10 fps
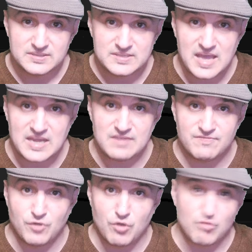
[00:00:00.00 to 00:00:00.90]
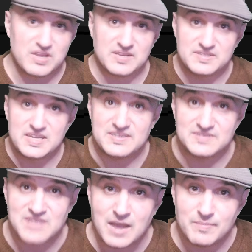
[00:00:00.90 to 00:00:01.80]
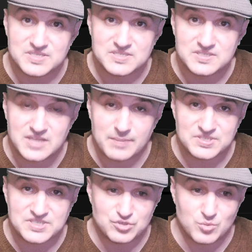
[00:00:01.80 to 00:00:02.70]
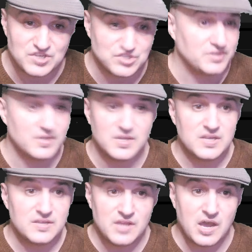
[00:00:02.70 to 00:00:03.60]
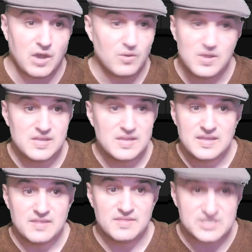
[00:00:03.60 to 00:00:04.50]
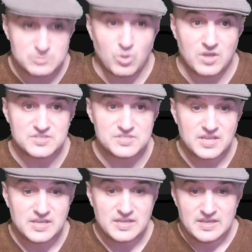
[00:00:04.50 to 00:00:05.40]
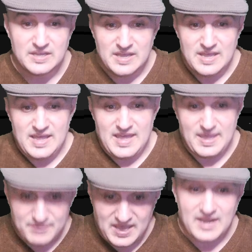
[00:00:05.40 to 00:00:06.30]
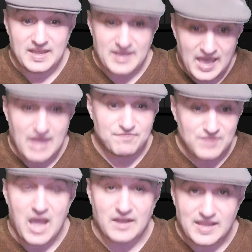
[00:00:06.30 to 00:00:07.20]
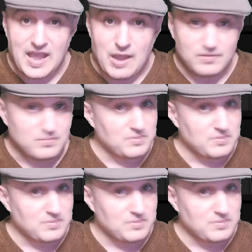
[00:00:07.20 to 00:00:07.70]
Kenny Florian, Dean Thomas type of situation. No, this was him getting half knocked out.